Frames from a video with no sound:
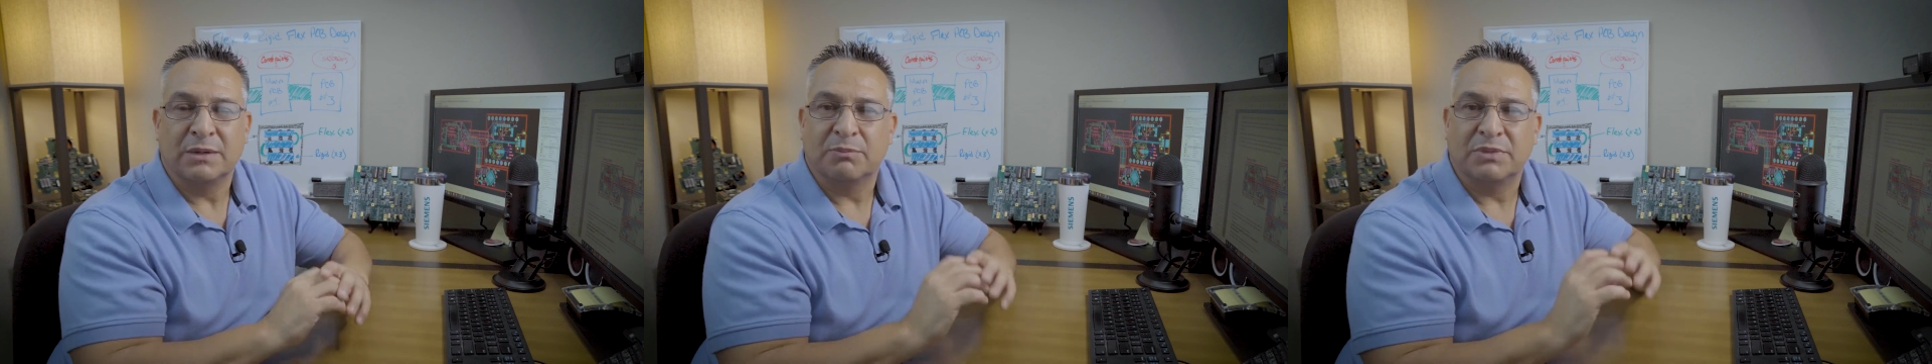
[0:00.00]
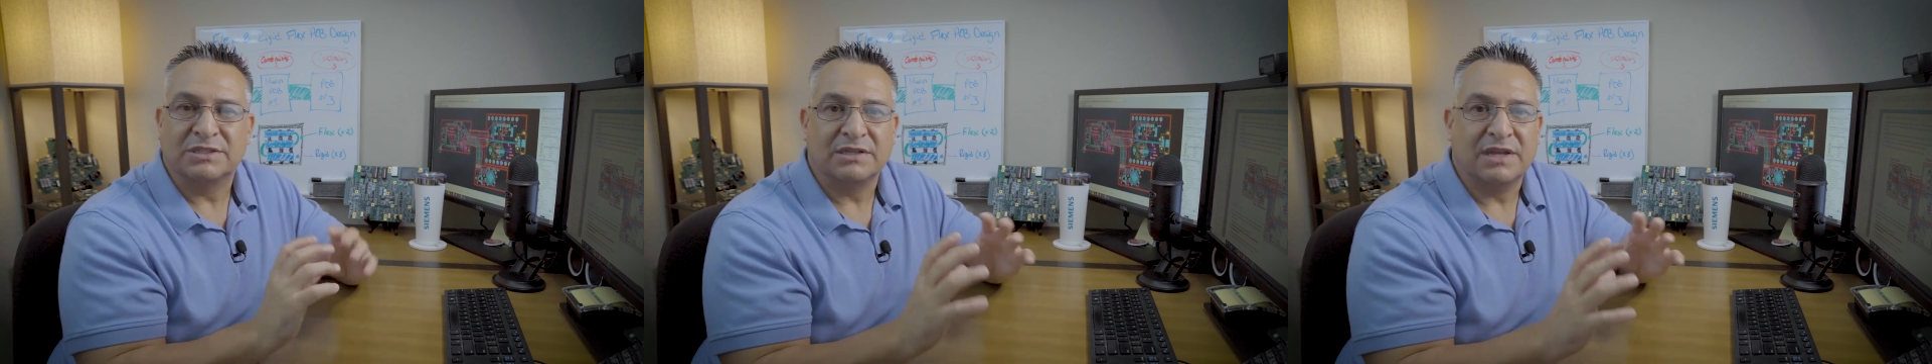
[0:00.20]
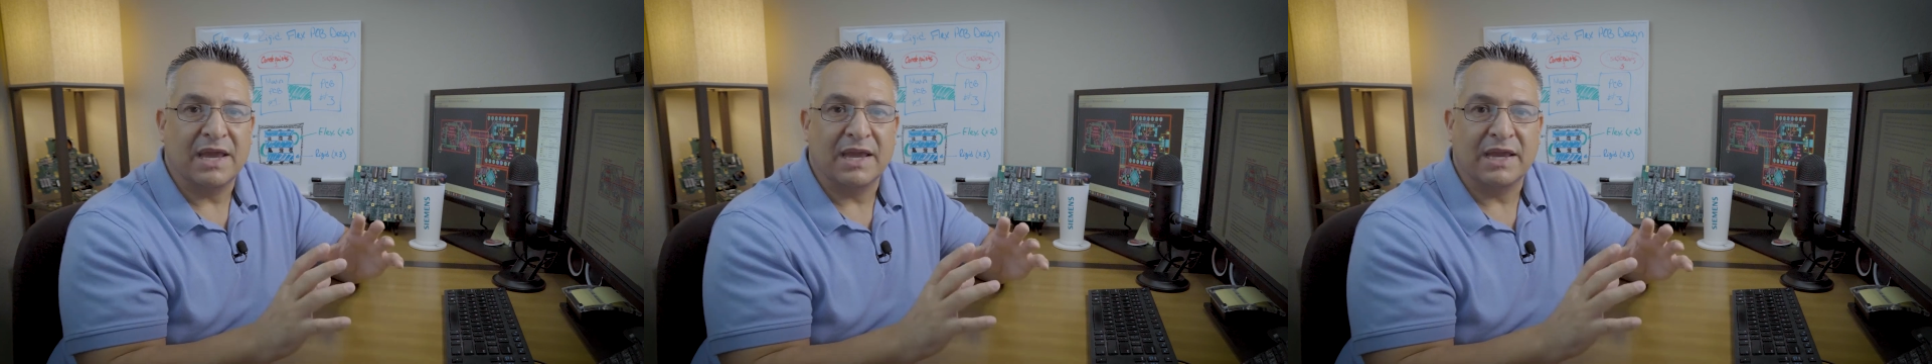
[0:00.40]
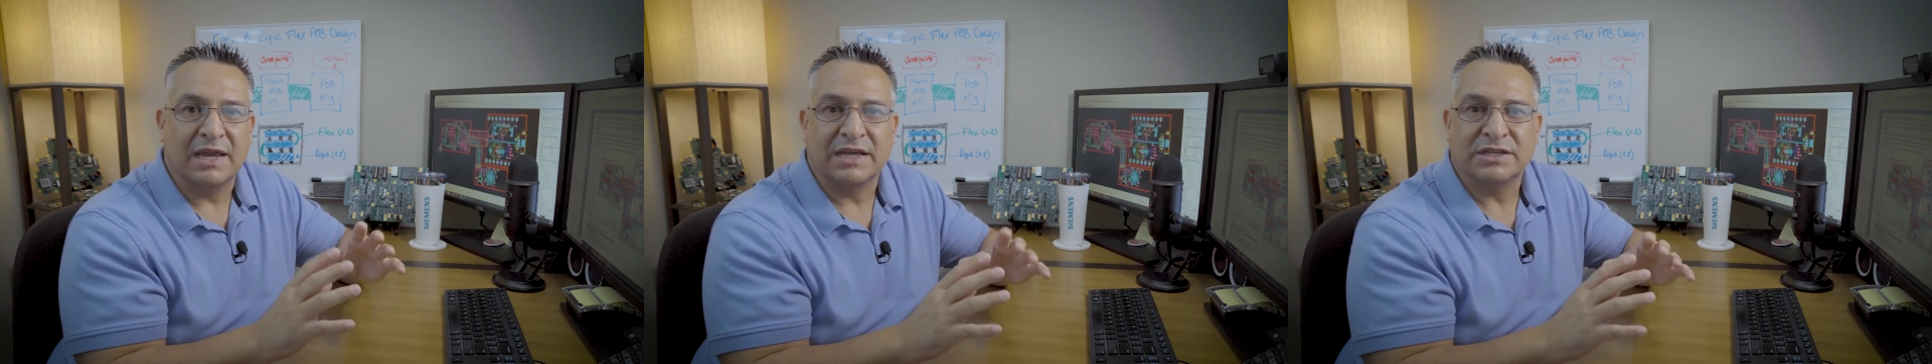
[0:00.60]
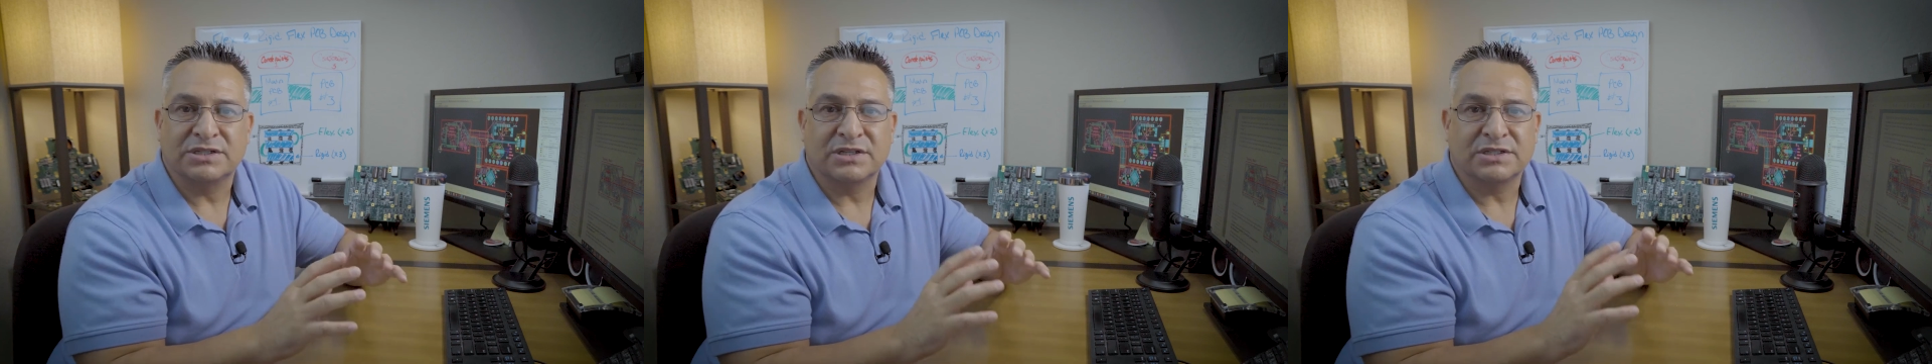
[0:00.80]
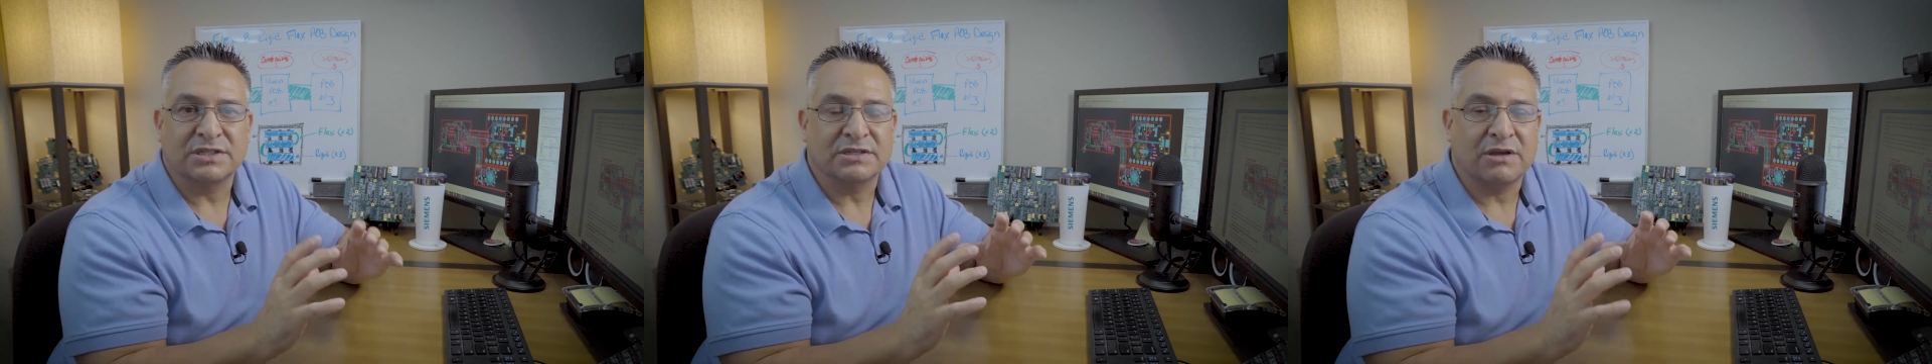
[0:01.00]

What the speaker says: But today, it's just as